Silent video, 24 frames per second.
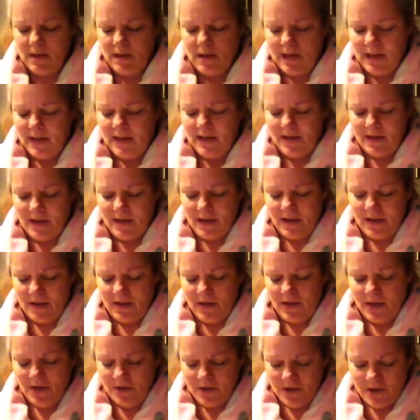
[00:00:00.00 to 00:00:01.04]
And
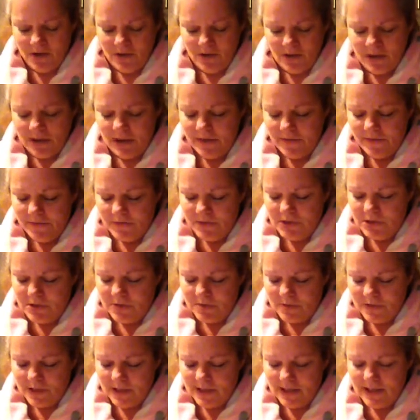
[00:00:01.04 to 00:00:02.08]
y'all know I love
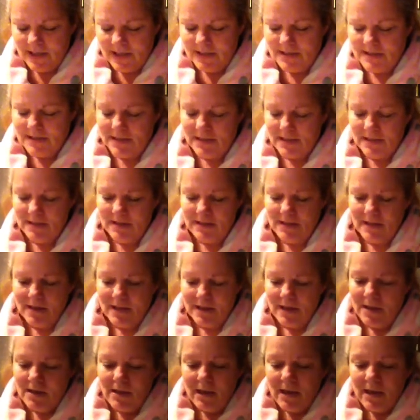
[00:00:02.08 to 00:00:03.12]
trees and
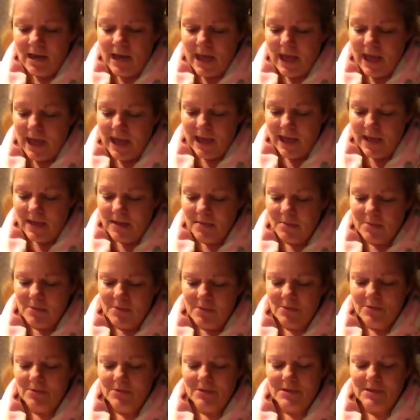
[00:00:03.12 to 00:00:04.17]

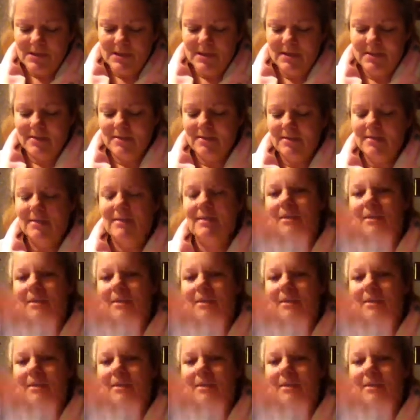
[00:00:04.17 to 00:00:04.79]
animals, and